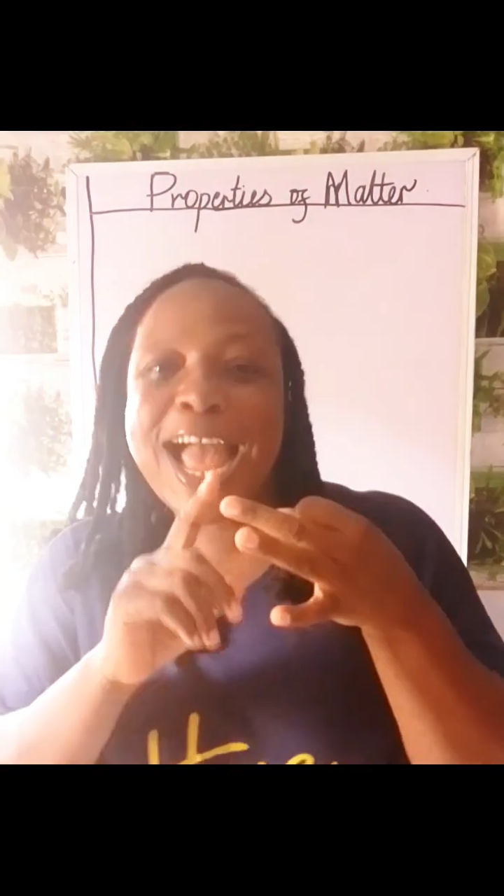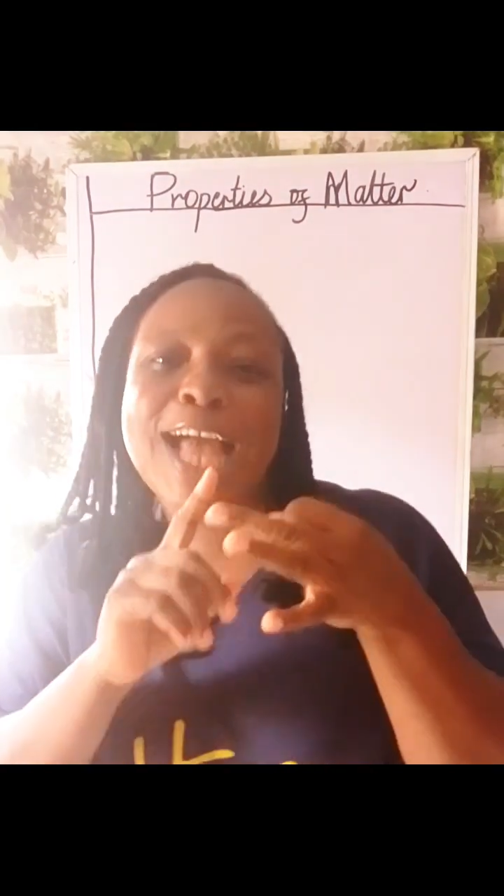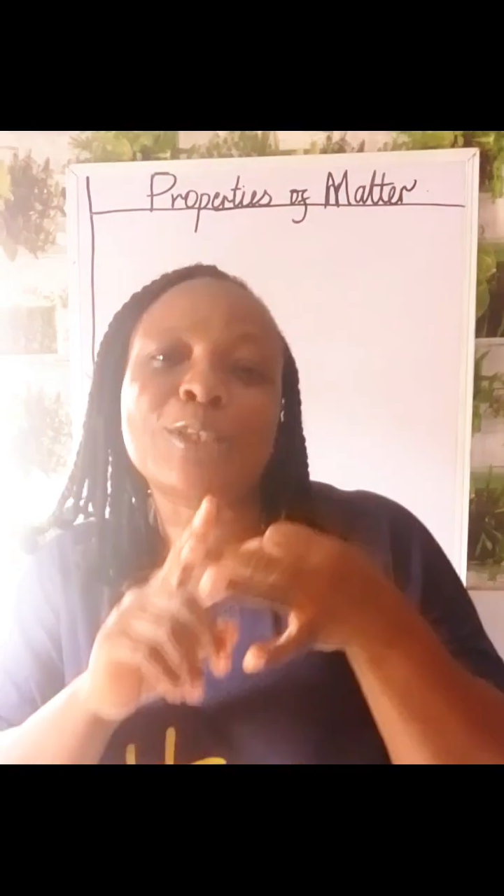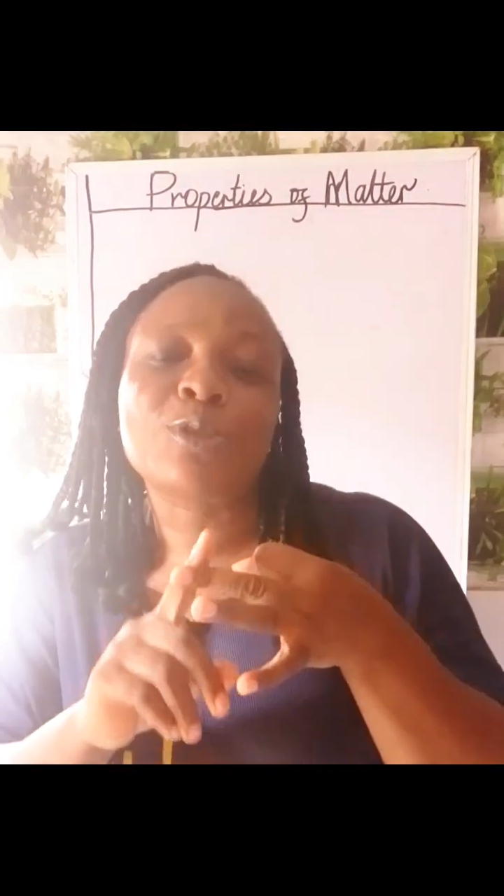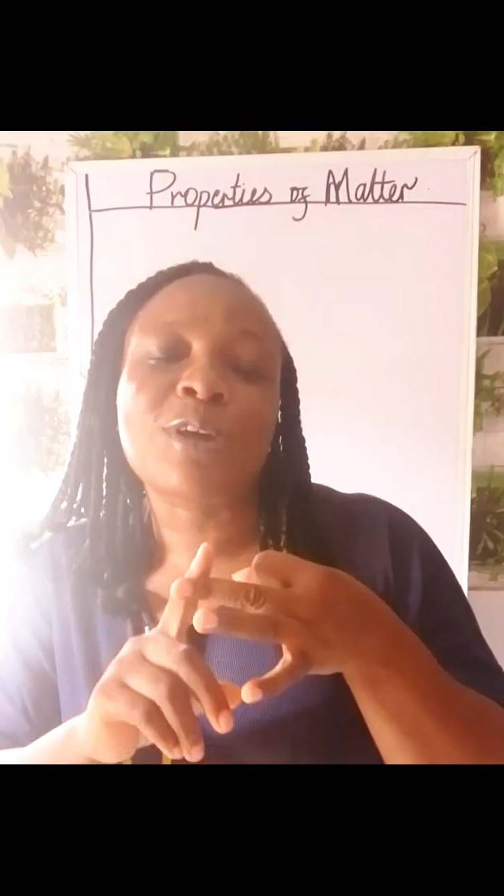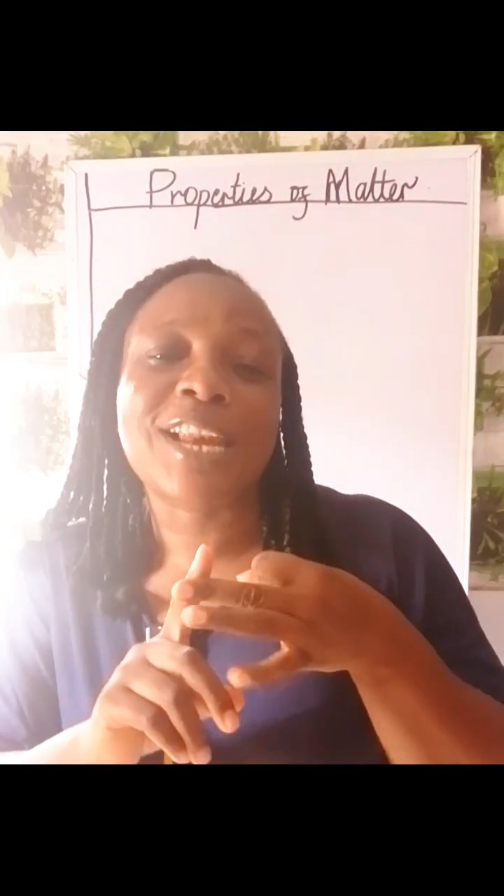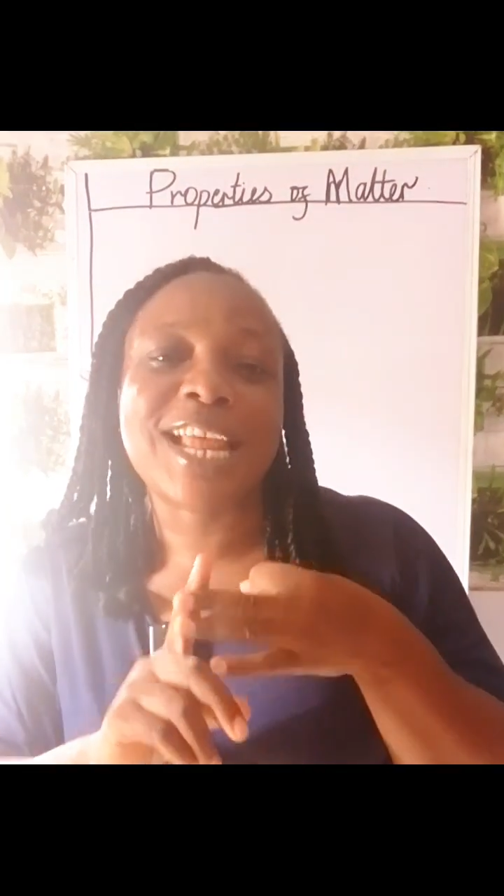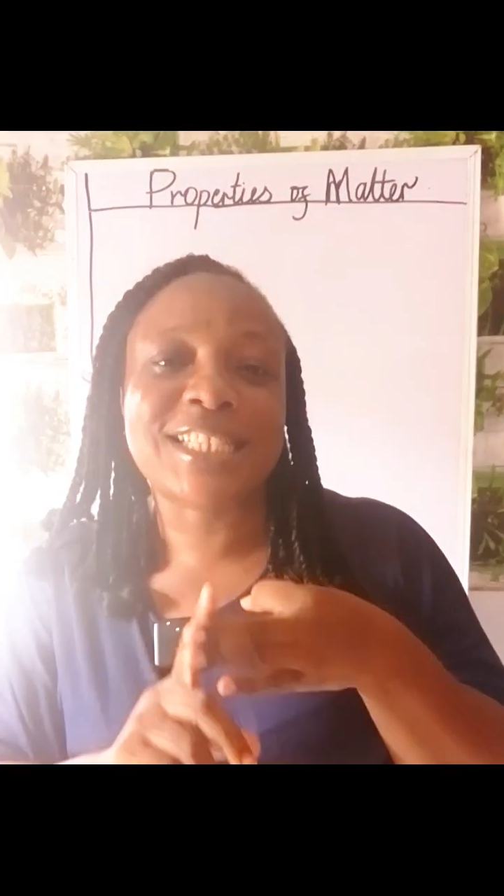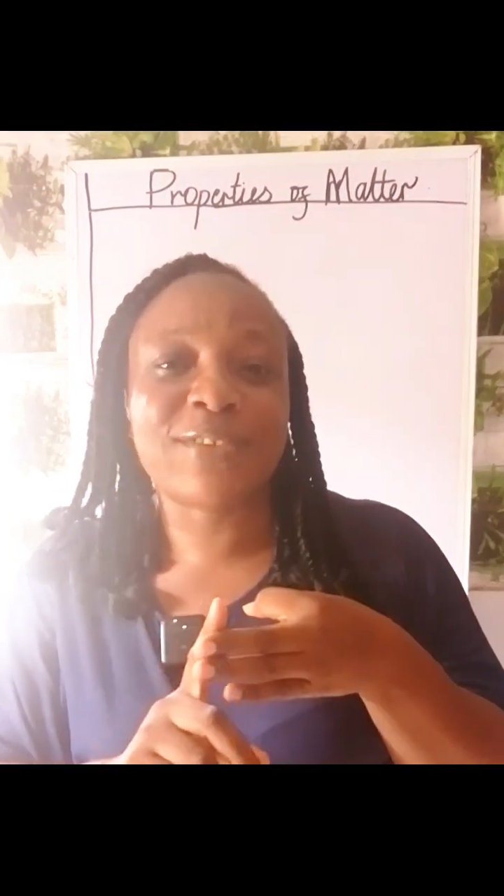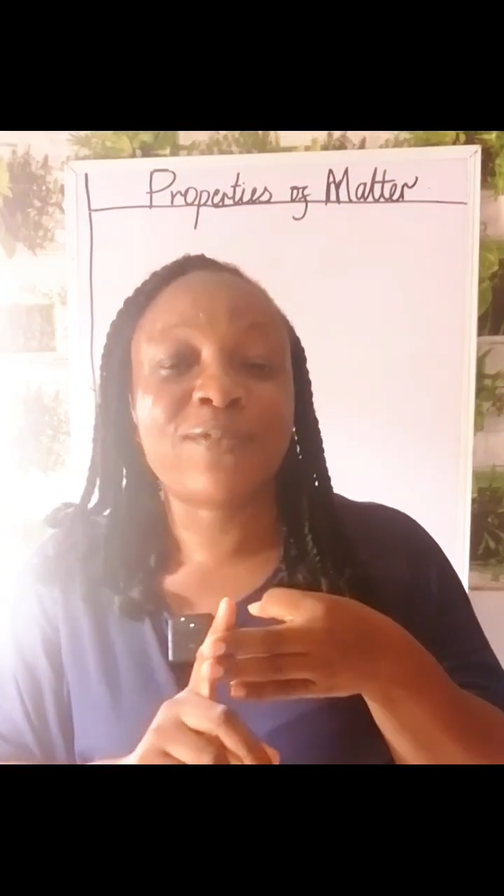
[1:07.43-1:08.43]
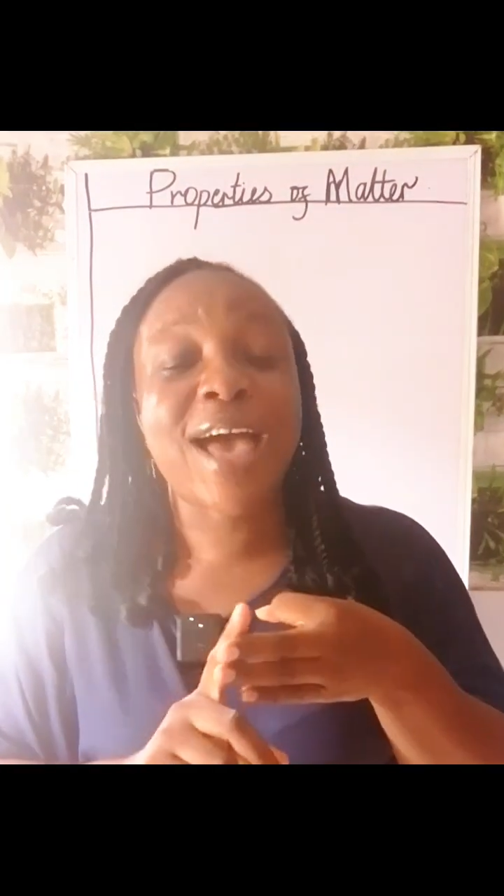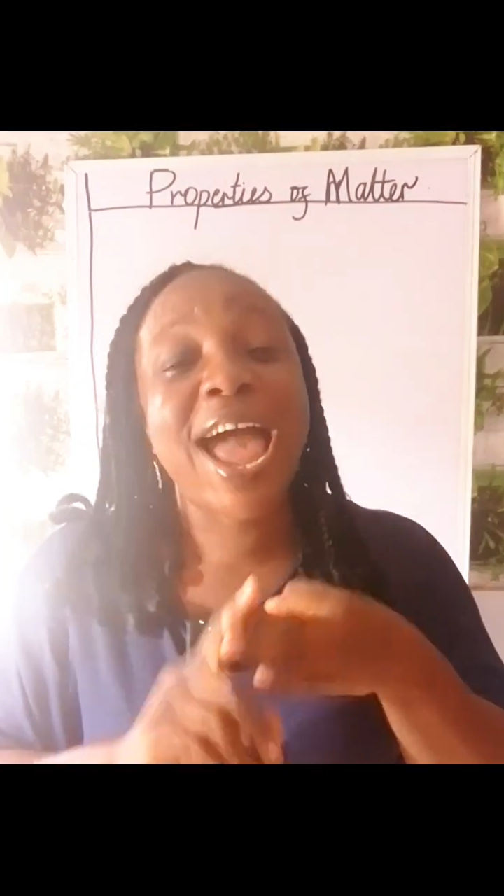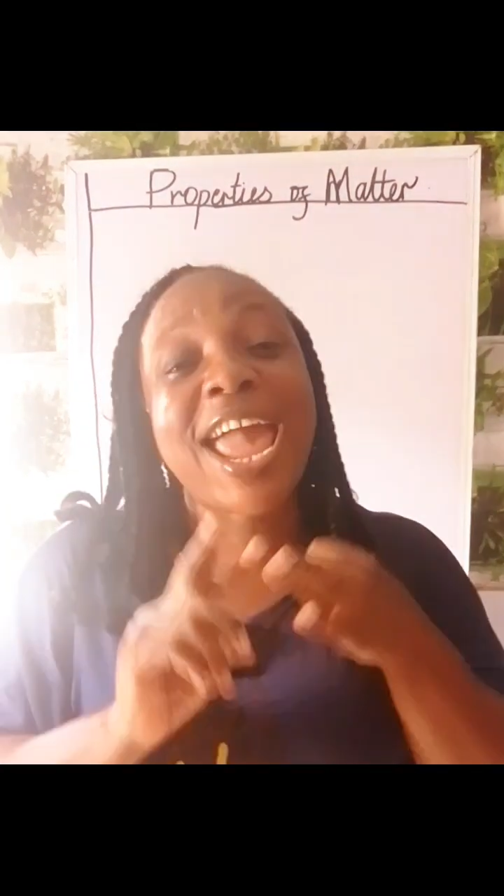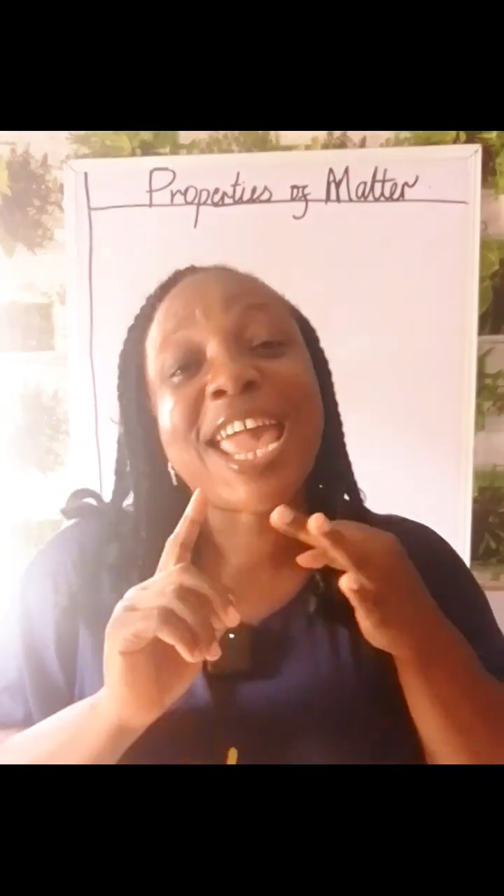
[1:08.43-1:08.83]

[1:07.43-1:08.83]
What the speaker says: and to classify